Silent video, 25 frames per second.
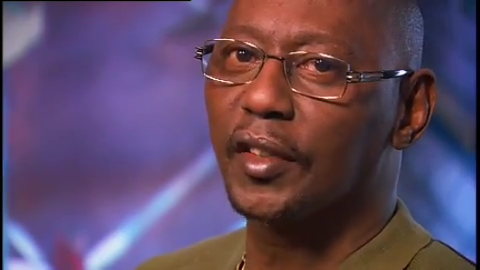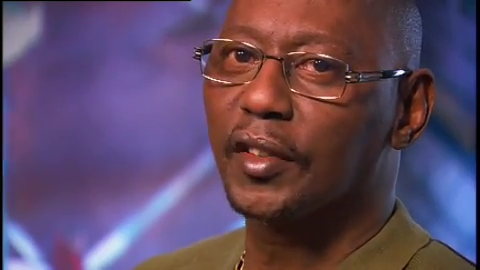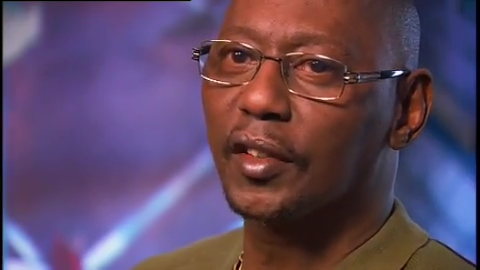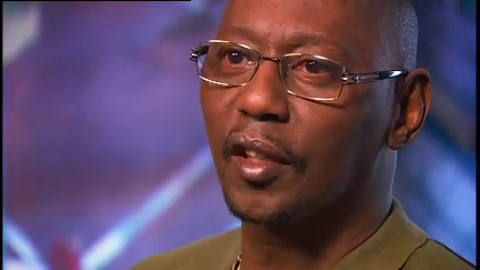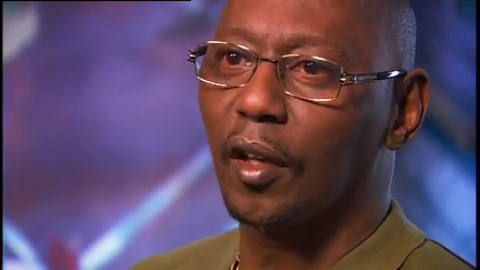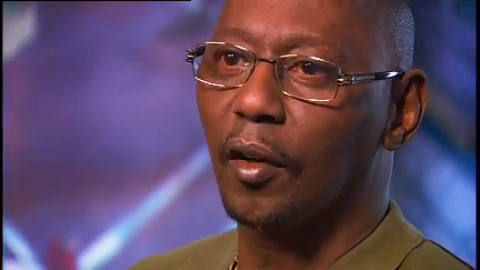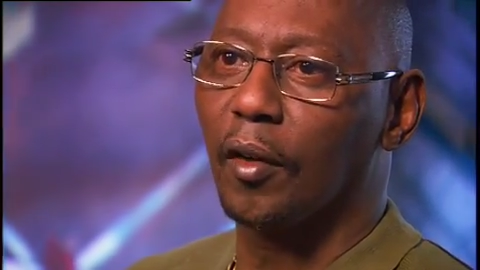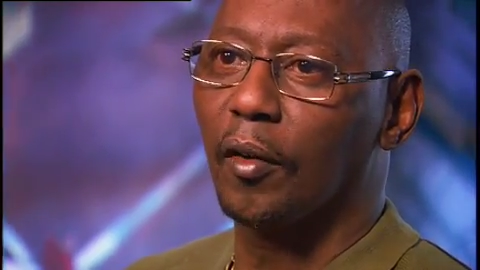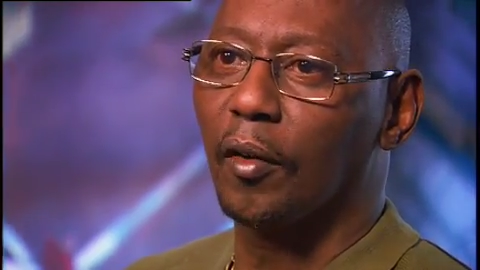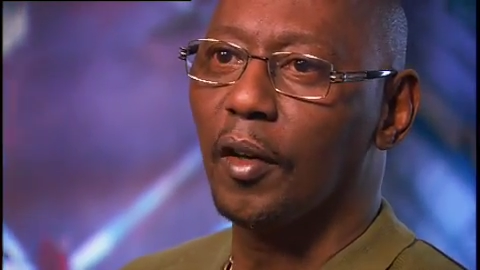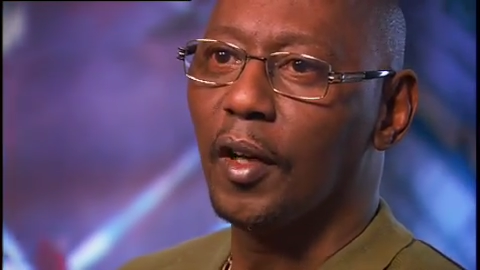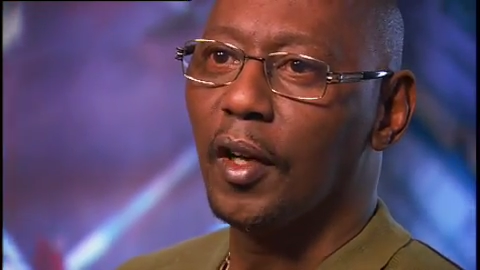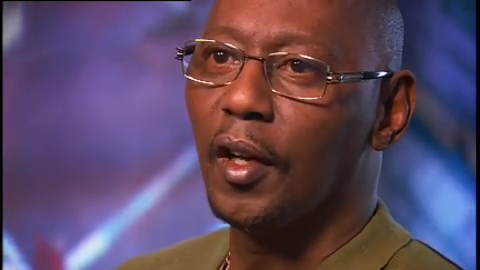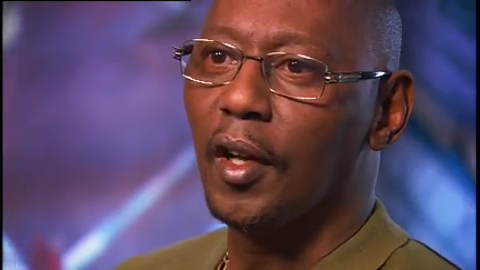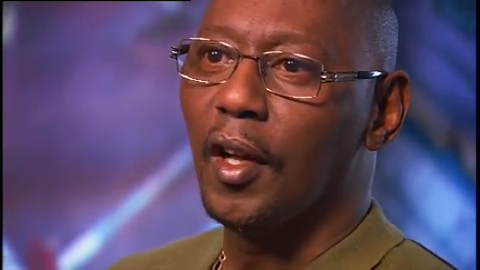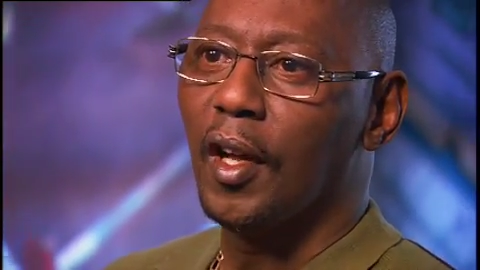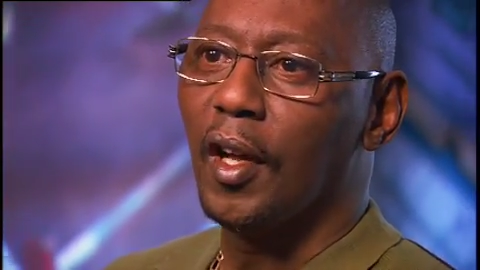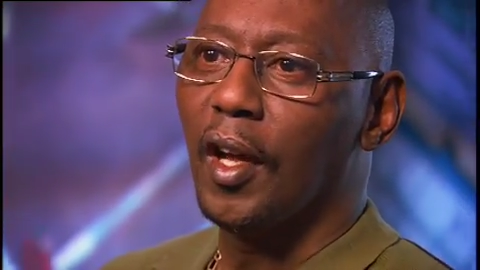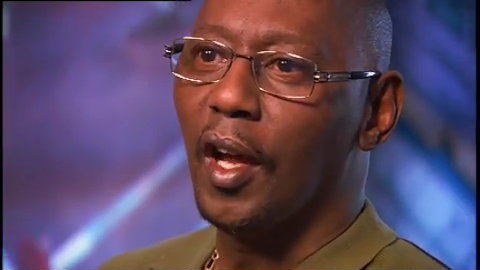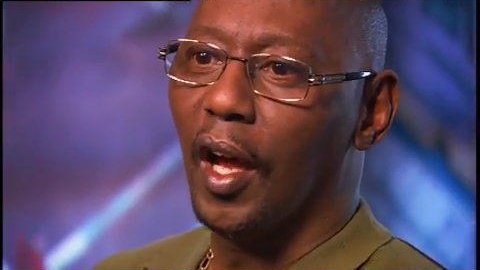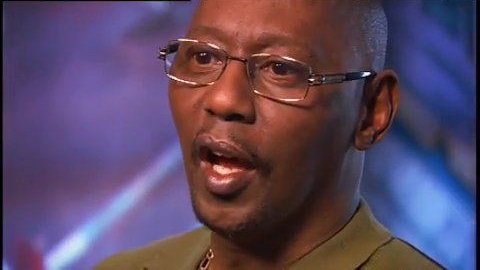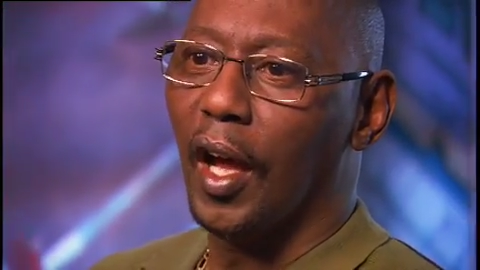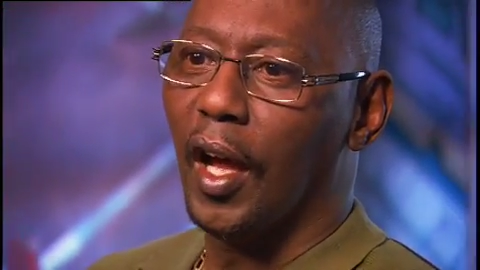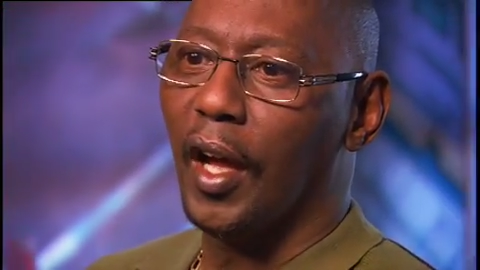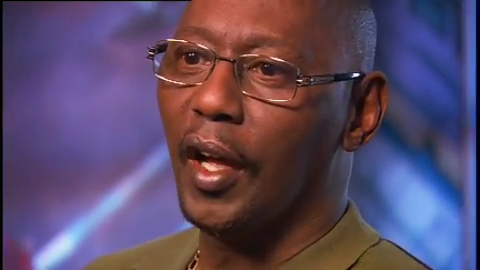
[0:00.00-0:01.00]
So
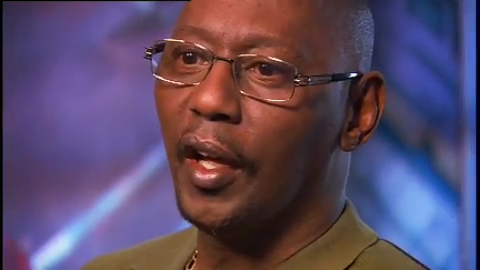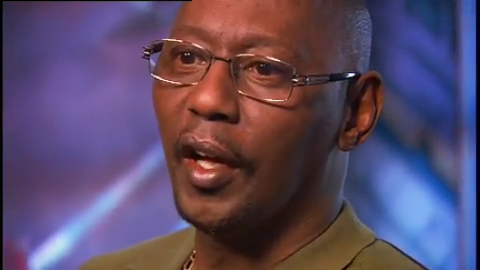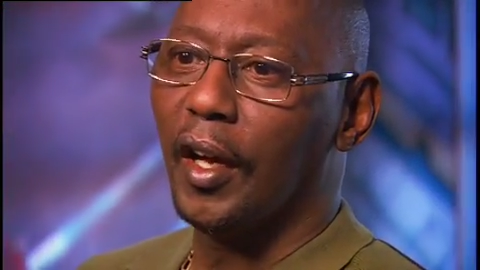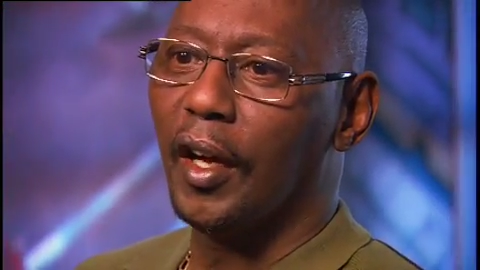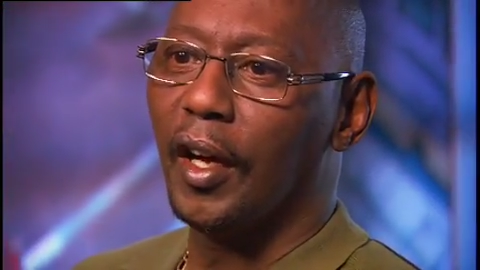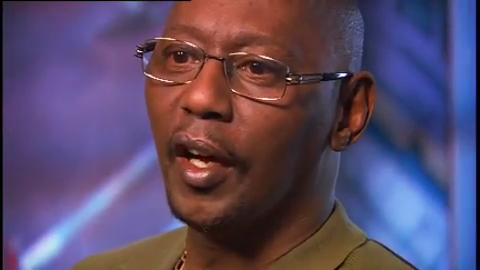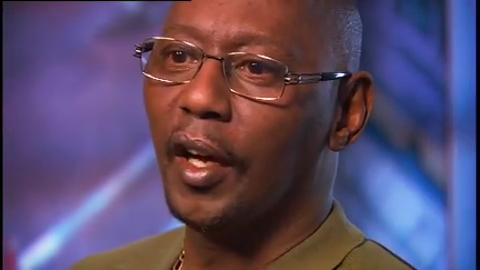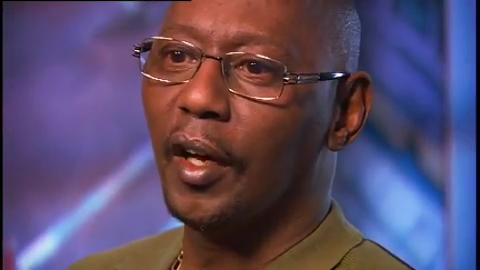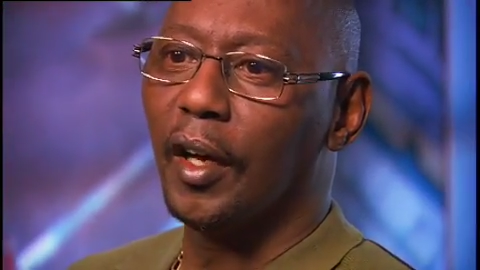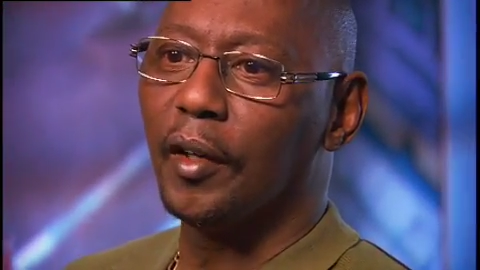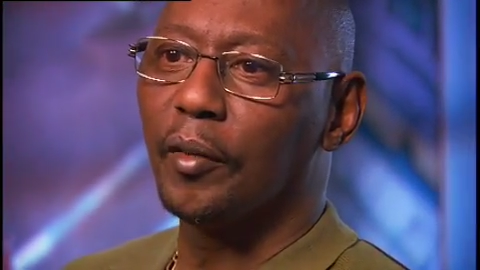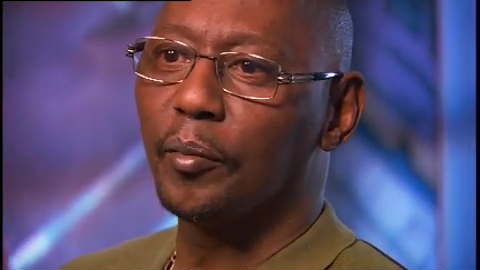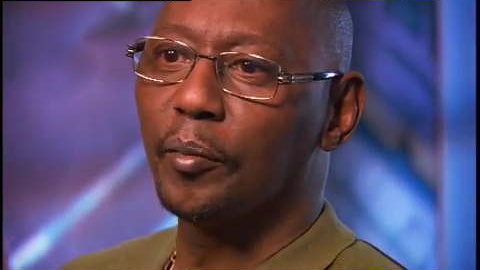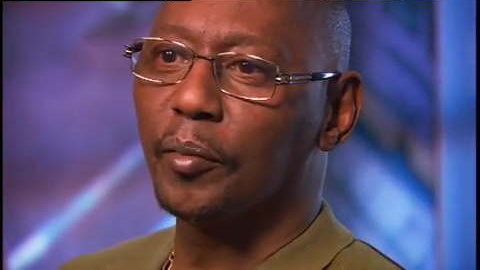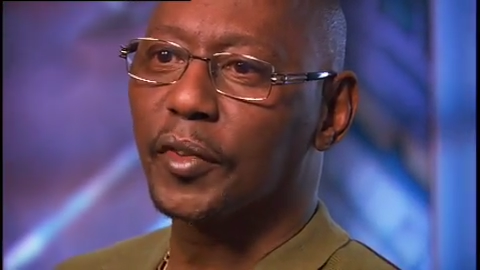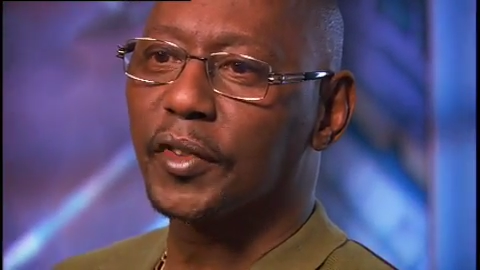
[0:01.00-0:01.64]
I